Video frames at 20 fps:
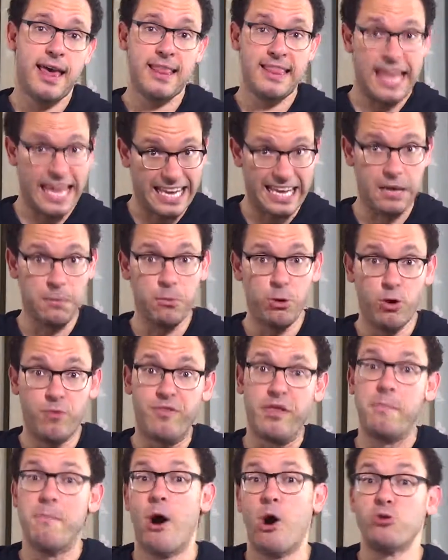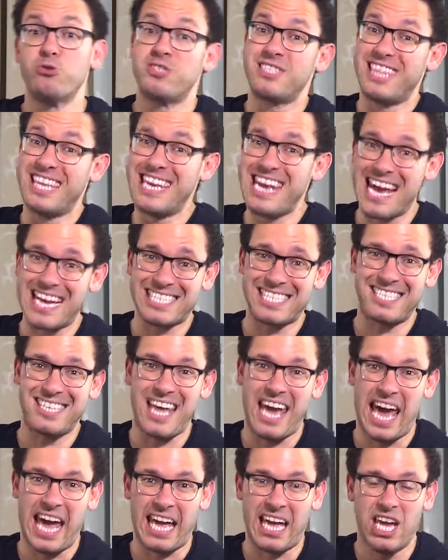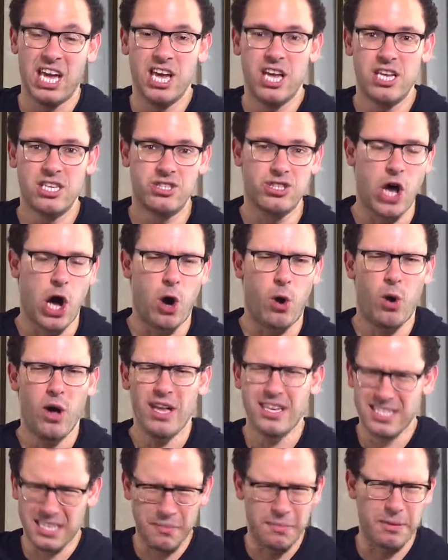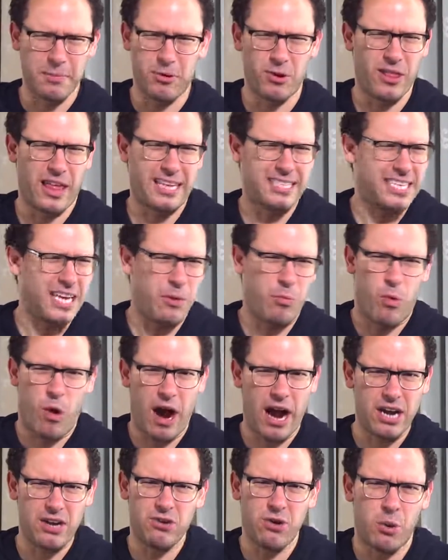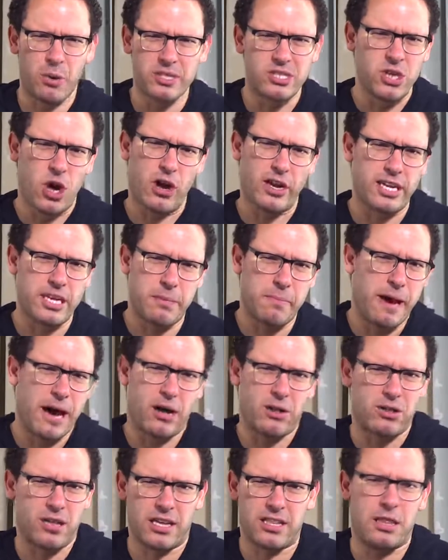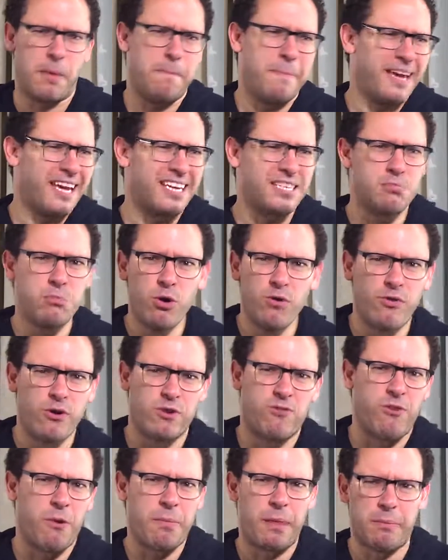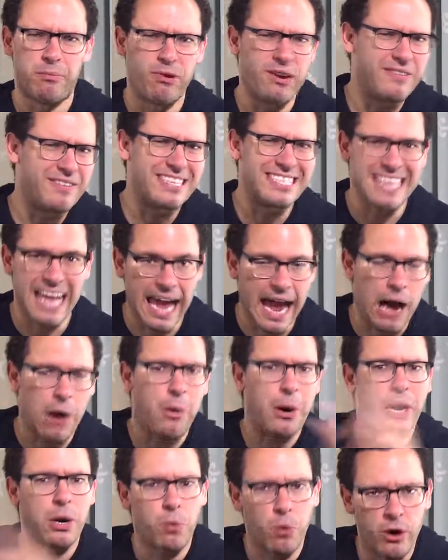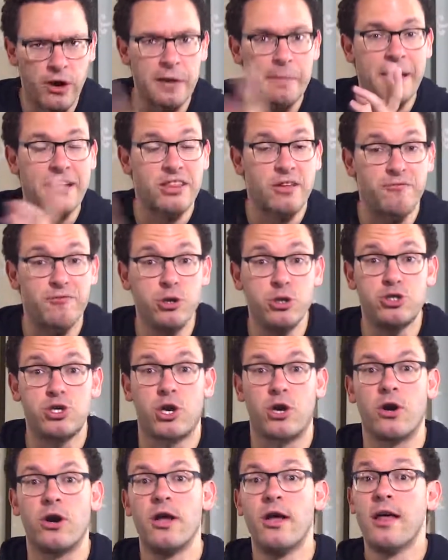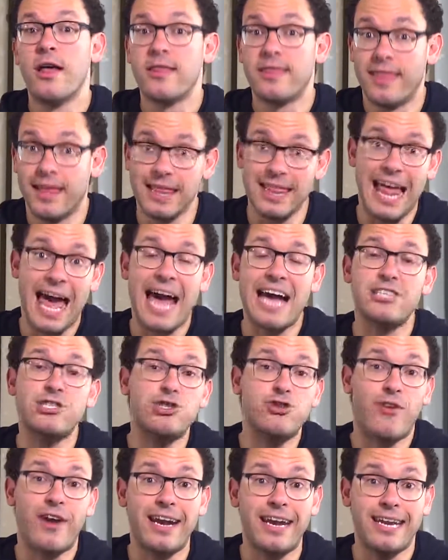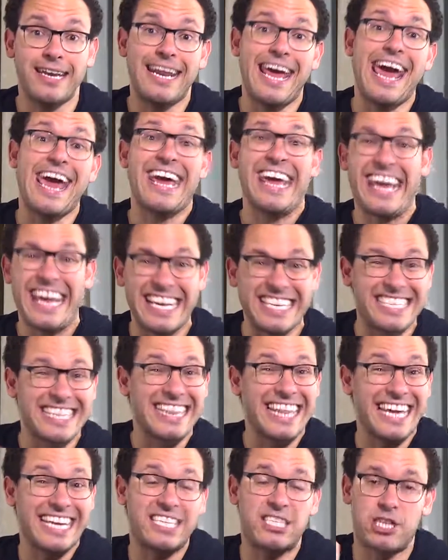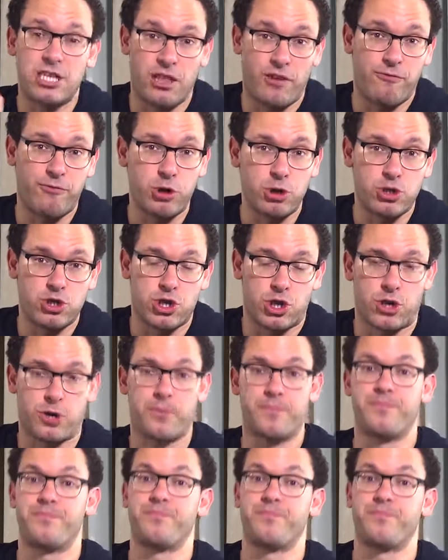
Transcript: they can move the most the next day. So some people are like, Tim, why are you always talking about like the biggest movers from the previous day? I want to worry about the future. The last trading day is linked to the future.